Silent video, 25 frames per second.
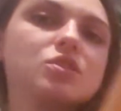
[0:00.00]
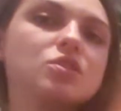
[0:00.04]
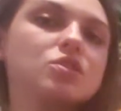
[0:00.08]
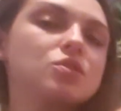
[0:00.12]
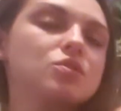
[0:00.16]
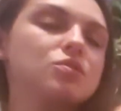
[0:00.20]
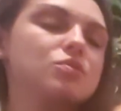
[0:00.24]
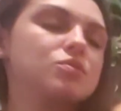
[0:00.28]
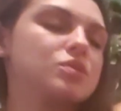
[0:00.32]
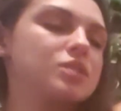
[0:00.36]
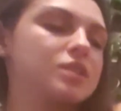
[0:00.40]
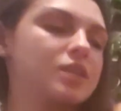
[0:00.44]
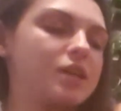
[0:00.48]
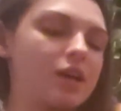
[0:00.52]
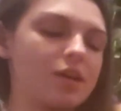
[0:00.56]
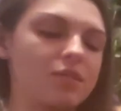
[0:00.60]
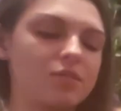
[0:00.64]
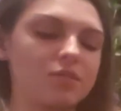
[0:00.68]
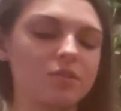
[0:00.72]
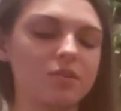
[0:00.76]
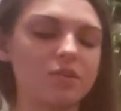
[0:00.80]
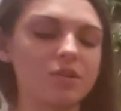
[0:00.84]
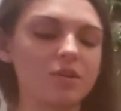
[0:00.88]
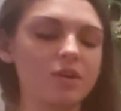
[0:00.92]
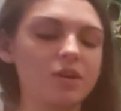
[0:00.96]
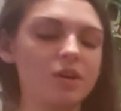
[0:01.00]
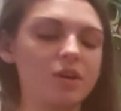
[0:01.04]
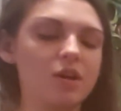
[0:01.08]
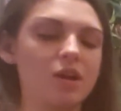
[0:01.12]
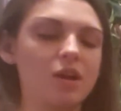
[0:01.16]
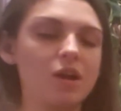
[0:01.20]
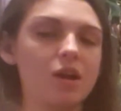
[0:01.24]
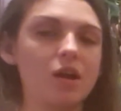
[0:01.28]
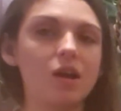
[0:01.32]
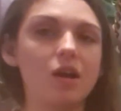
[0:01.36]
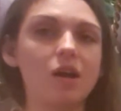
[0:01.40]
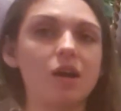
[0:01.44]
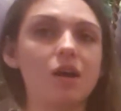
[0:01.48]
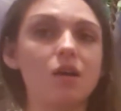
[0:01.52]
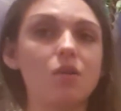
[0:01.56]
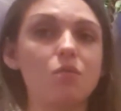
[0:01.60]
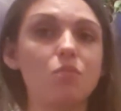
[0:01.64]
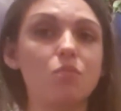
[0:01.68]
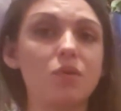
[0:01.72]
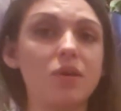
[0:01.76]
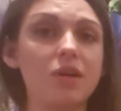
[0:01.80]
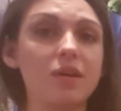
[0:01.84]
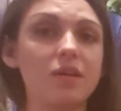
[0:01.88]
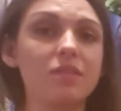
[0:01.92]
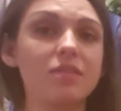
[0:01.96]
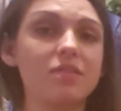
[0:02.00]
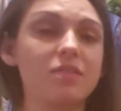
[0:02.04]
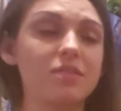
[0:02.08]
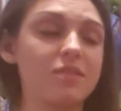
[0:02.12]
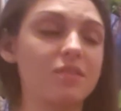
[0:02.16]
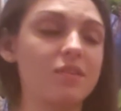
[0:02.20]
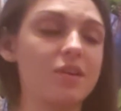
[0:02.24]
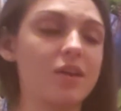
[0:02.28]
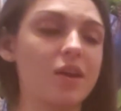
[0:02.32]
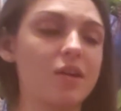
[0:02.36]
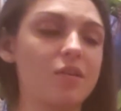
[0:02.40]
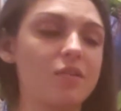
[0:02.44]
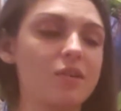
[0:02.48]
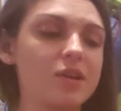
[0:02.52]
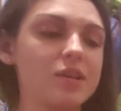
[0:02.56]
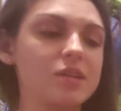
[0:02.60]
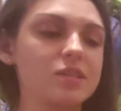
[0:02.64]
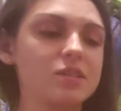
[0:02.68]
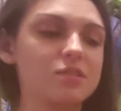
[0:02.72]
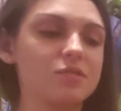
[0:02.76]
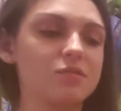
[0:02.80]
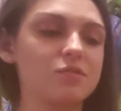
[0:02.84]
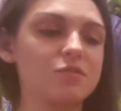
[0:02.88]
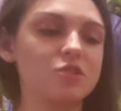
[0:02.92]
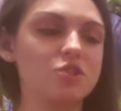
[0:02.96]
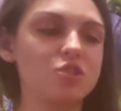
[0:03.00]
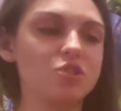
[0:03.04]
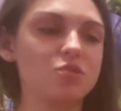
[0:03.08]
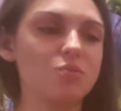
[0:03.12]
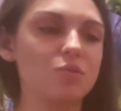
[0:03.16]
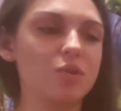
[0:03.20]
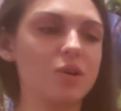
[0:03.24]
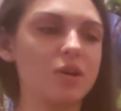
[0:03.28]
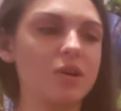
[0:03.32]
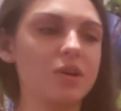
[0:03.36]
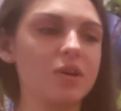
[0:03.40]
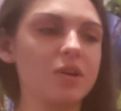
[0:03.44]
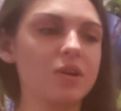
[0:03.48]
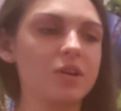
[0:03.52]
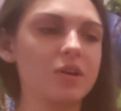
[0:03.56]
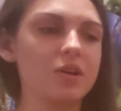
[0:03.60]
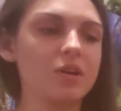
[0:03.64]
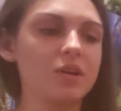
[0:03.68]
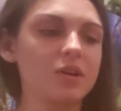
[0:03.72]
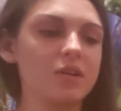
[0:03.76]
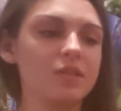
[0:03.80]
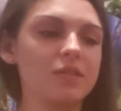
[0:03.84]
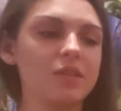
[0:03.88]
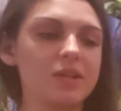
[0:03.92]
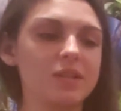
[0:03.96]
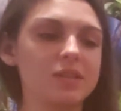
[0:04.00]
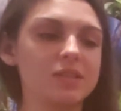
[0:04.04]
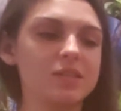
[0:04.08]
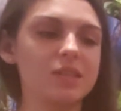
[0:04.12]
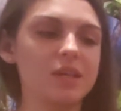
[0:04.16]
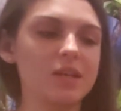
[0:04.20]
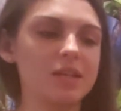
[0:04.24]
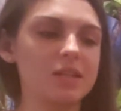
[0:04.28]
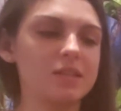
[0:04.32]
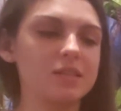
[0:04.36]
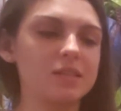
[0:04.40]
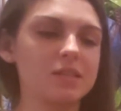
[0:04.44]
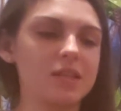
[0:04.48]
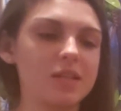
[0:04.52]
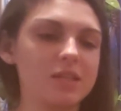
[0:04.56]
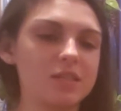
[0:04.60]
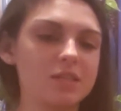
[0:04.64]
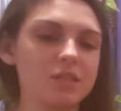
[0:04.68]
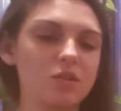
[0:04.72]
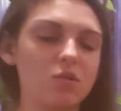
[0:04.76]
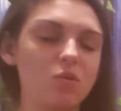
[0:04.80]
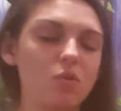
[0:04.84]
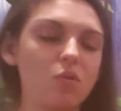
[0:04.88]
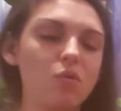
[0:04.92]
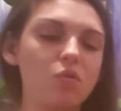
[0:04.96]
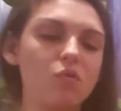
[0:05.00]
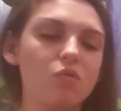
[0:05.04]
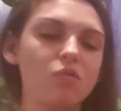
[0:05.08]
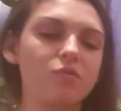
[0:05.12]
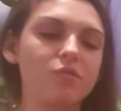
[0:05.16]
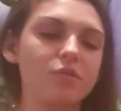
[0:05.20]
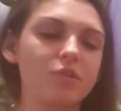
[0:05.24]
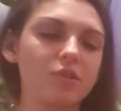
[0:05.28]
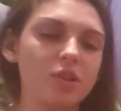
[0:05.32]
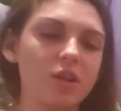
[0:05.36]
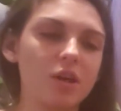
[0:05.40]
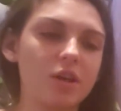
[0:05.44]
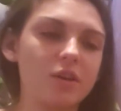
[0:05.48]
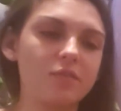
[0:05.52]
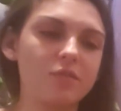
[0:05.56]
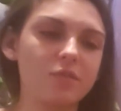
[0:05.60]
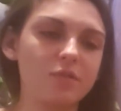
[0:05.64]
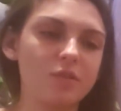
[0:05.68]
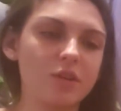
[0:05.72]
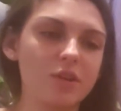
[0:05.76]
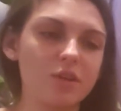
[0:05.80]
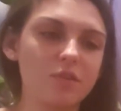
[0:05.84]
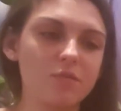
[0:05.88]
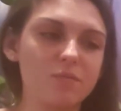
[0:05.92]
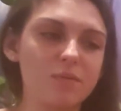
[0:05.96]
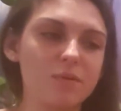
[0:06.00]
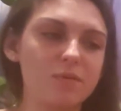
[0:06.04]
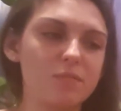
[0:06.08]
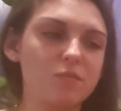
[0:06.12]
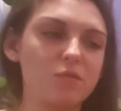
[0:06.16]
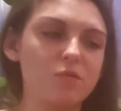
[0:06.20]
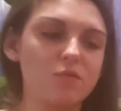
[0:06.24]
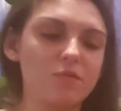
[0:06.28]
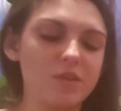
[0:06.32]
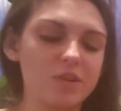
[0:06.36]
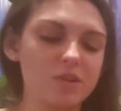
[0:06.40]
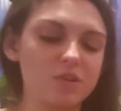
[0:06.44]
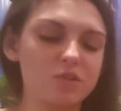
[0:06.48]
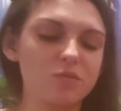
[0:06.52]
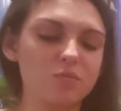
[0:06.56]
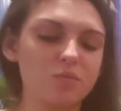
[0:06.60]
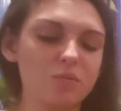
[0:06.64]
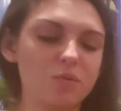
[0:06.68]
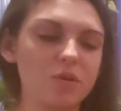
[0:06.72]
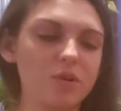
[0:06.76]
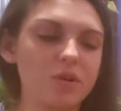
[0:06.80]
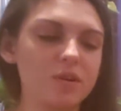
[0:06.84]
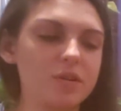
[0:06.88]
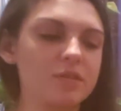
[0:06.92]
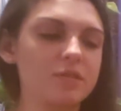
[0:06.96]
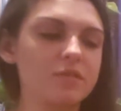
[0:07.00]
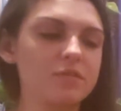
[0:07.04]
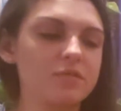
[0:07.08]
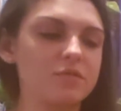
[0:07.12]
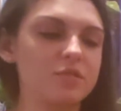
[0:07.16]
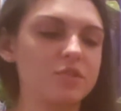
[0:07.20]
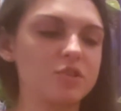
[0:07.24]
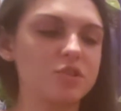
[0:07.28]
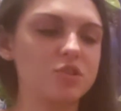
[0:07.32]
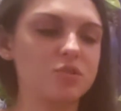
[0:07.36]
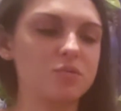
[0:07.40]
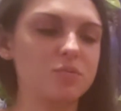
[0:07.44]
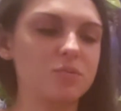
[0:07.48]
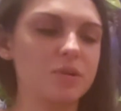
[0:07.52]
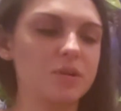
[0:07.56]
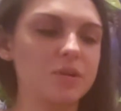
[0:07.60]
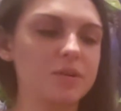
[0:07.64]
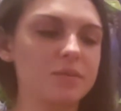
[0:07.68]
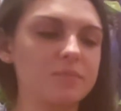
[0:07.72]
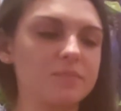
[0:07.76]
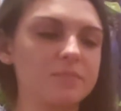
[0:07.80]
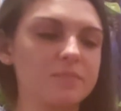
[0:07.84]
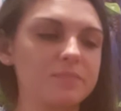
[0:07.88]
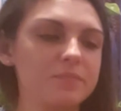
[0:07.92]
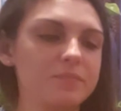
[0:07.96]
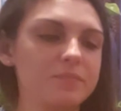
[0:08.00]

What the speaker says: to together with, Aries, for sure. That's that goal for a lot of you that you've been moving toward, for sure.